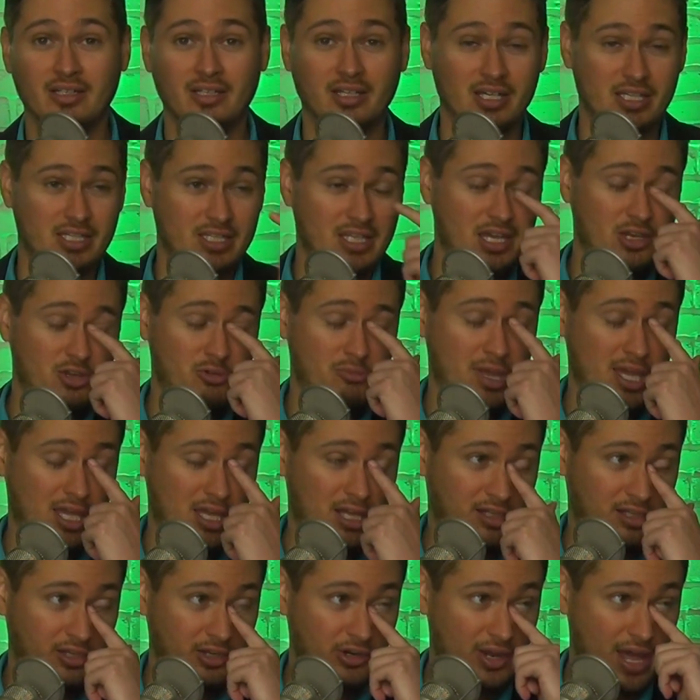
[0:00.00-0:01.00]
Because then you
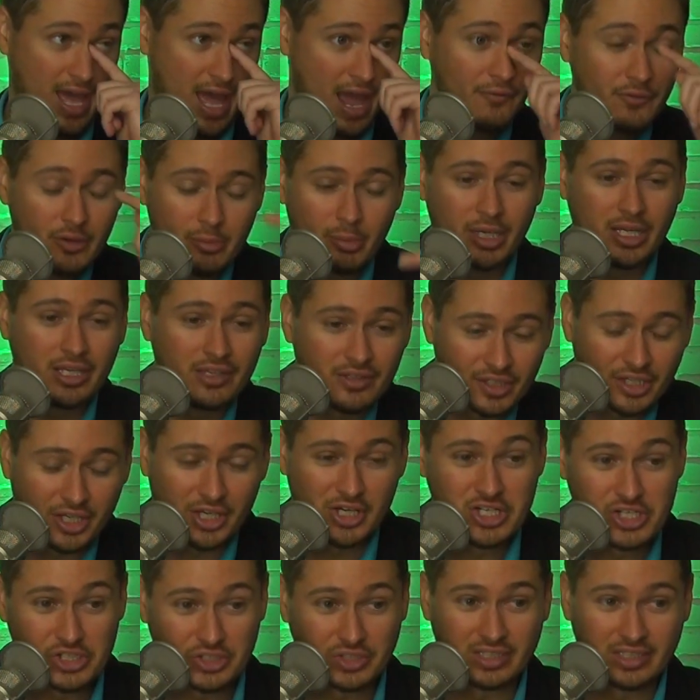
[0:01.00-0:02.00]
make it clear to everybody in the
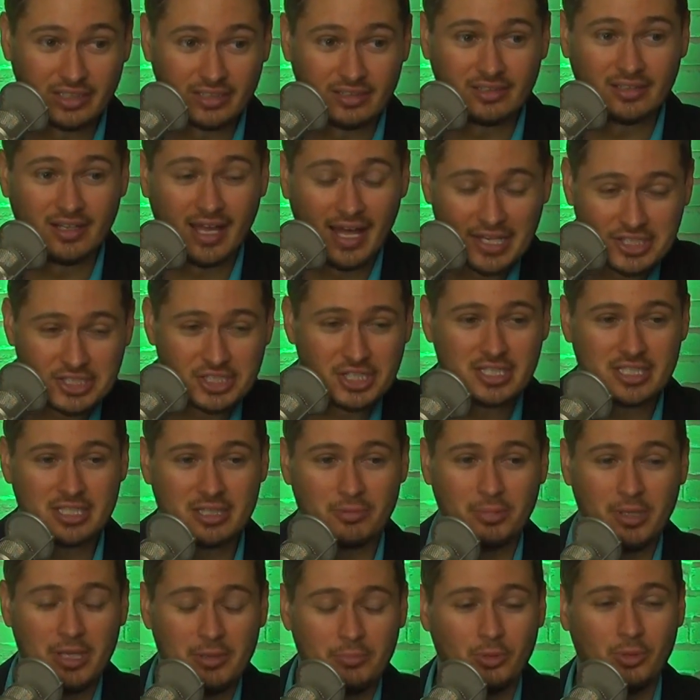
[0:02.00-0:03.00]
country, not
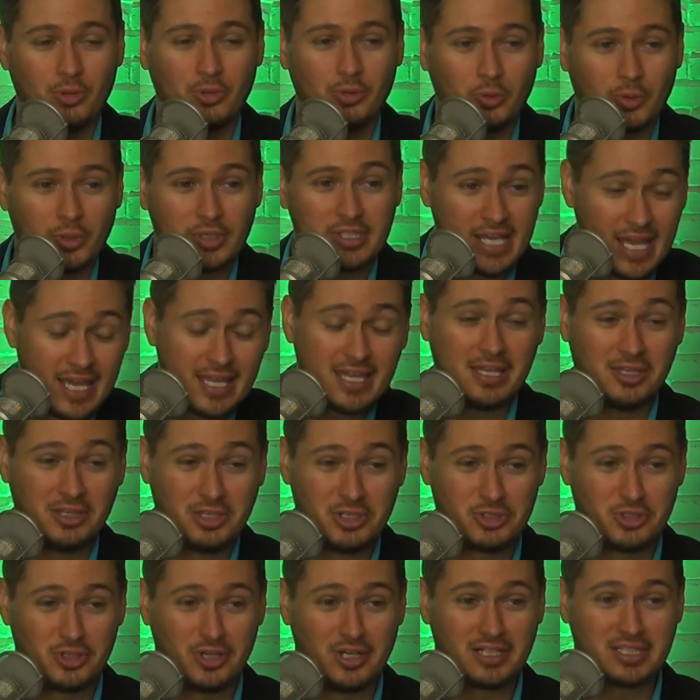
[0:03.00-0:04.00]
just the people who are taking
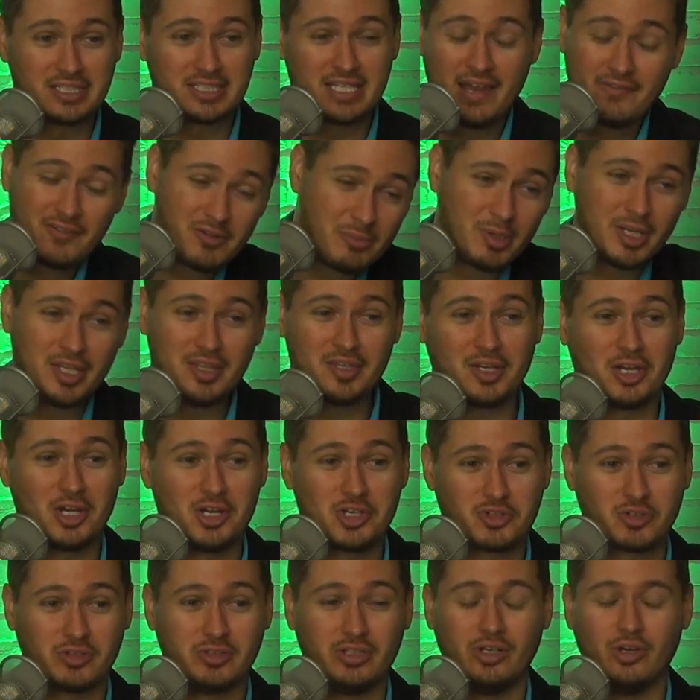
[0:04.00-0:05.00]
the drugs. Everybody in the
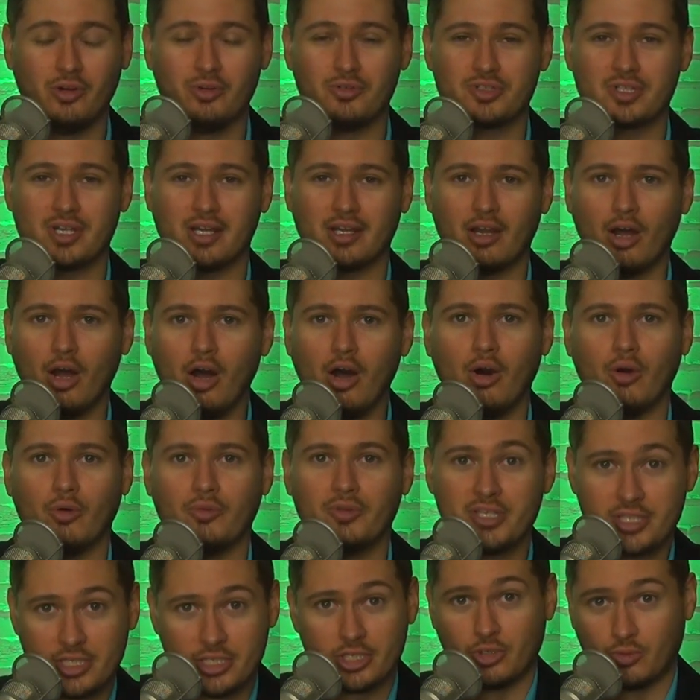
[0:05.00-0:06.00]
country knows, like,
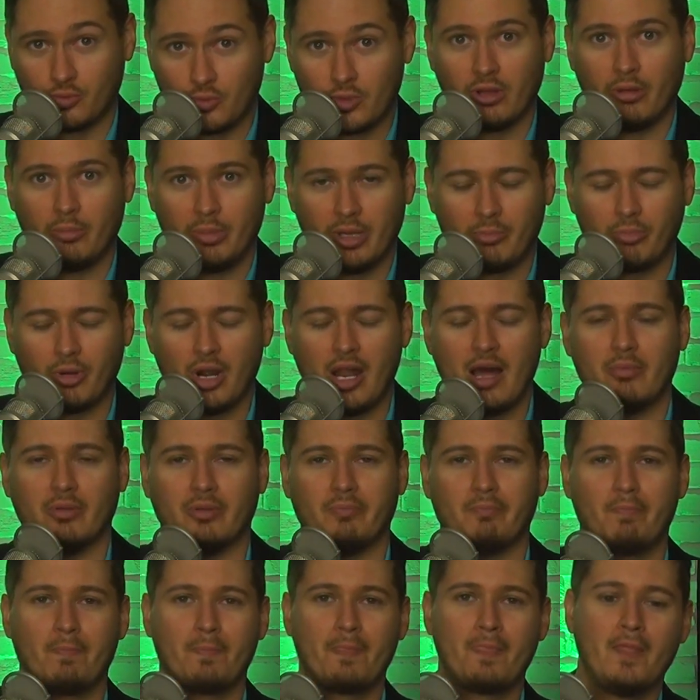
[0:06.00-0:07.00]
oh, this is a real big
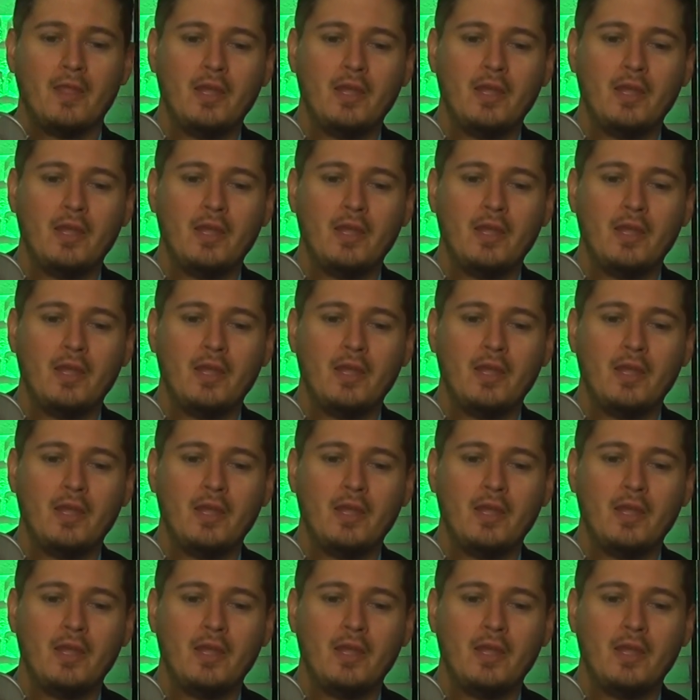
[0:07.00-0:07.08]
problem.